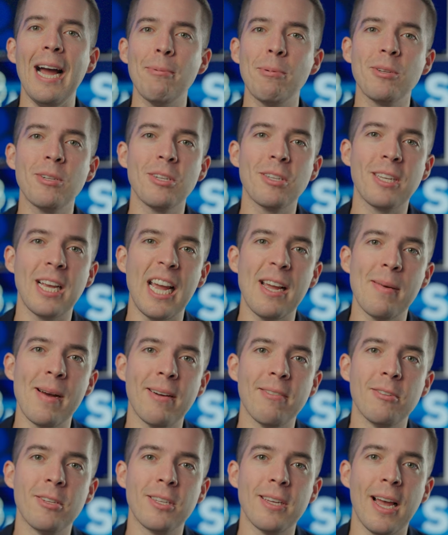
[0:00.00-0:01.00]
Apple just came
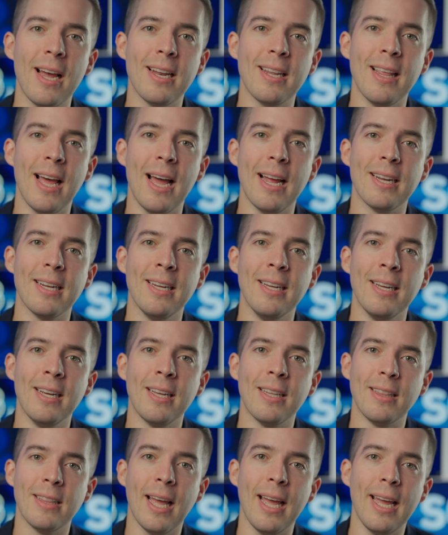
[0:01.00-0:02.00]
out and said that
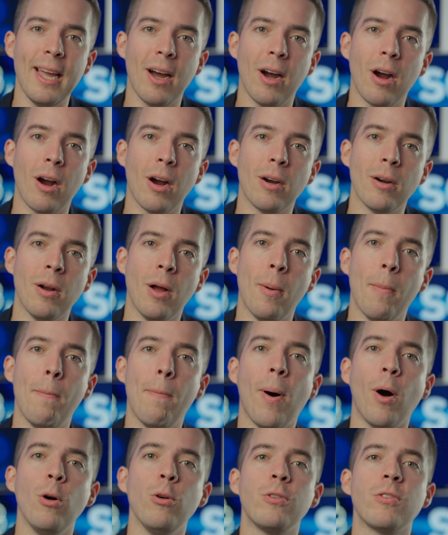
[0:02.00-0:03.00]
they are
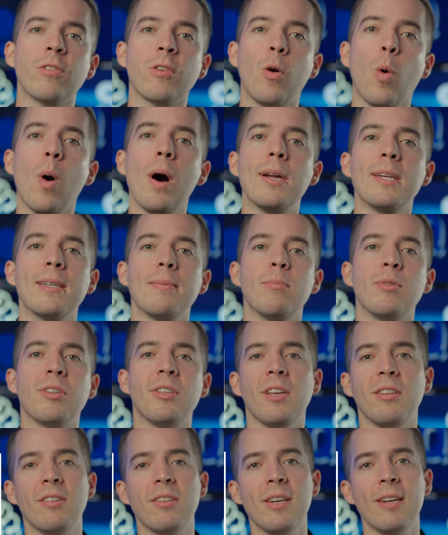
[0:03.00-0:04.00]
post-quantum
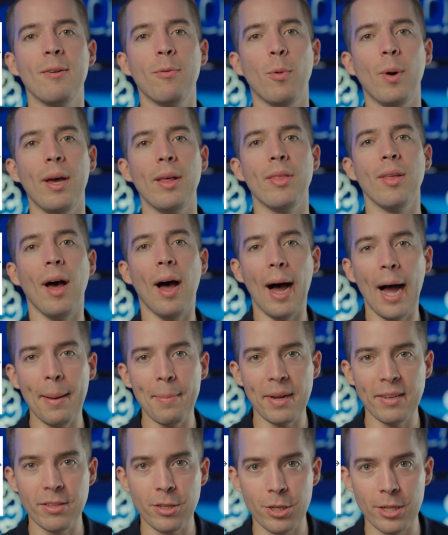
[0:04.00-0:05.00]
resistant with
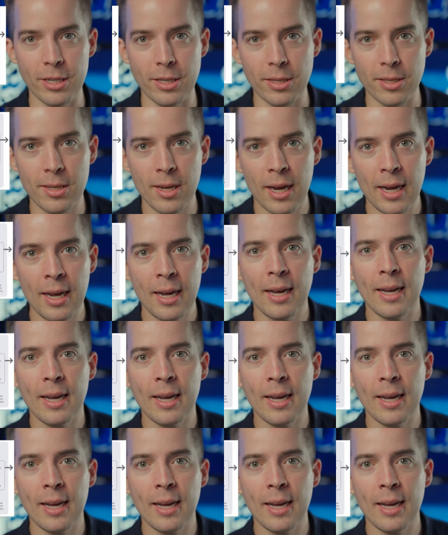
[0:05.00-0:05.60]
iMessages.